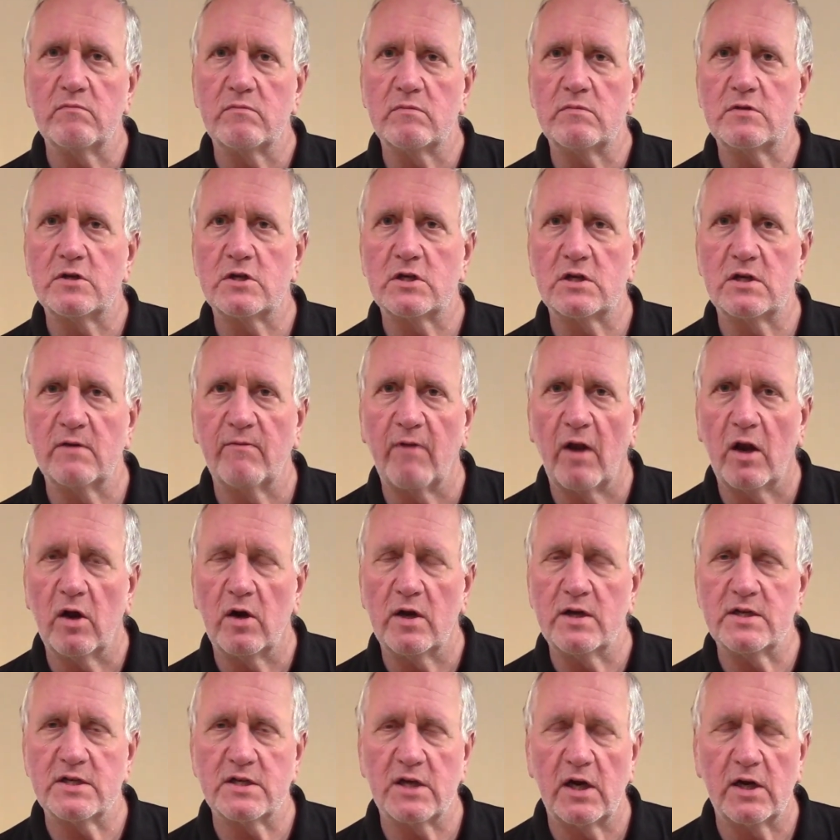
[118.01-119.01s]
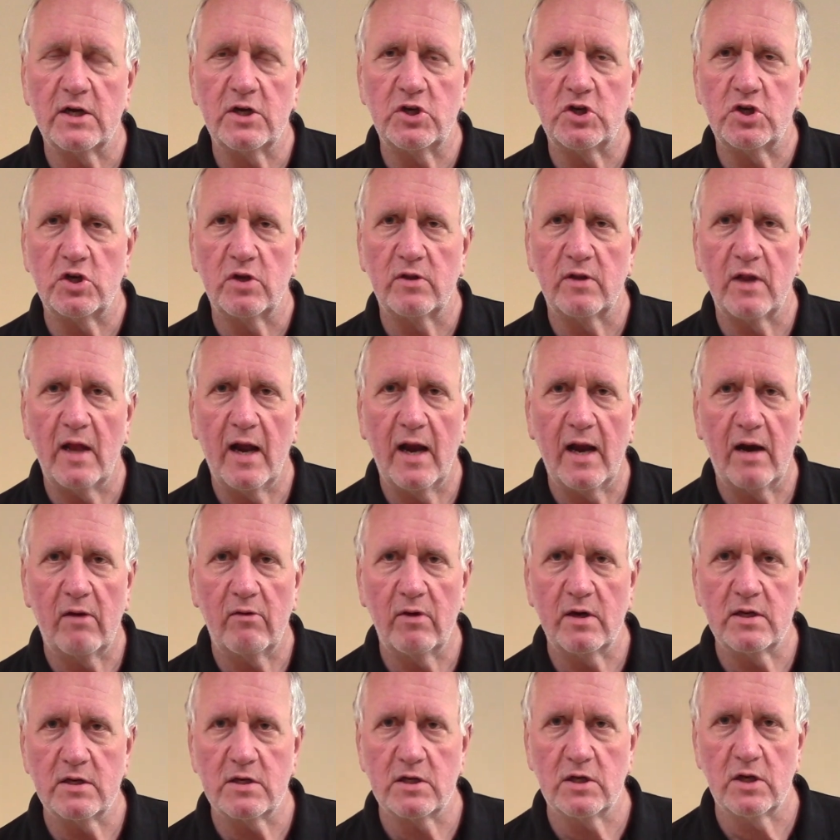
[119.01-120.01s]
civilization there
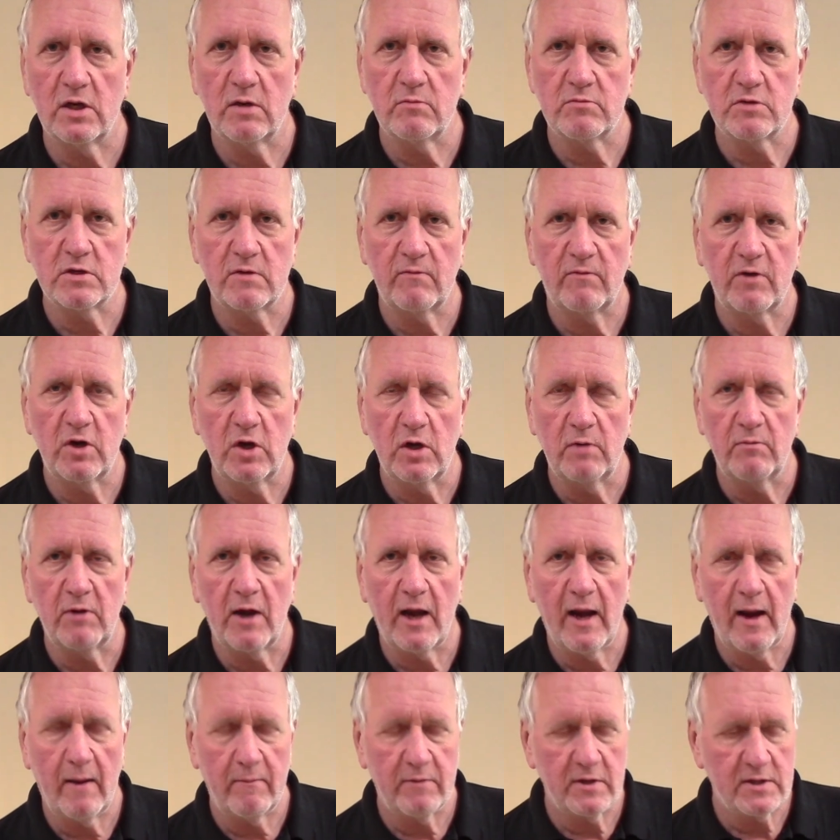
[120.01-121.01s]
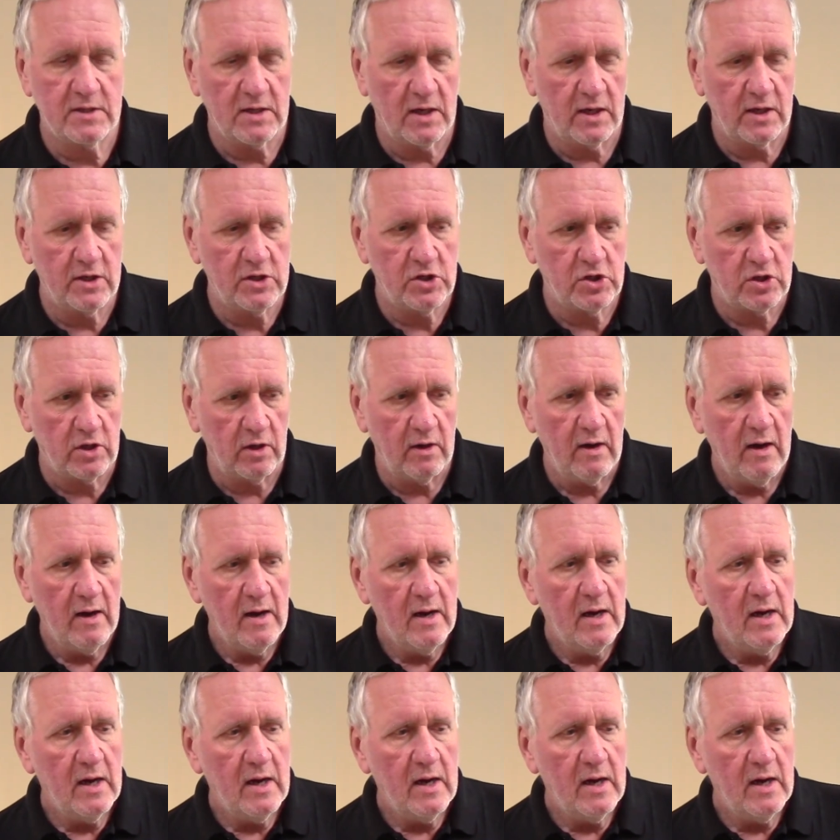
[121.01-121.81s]
in terms of human habitation.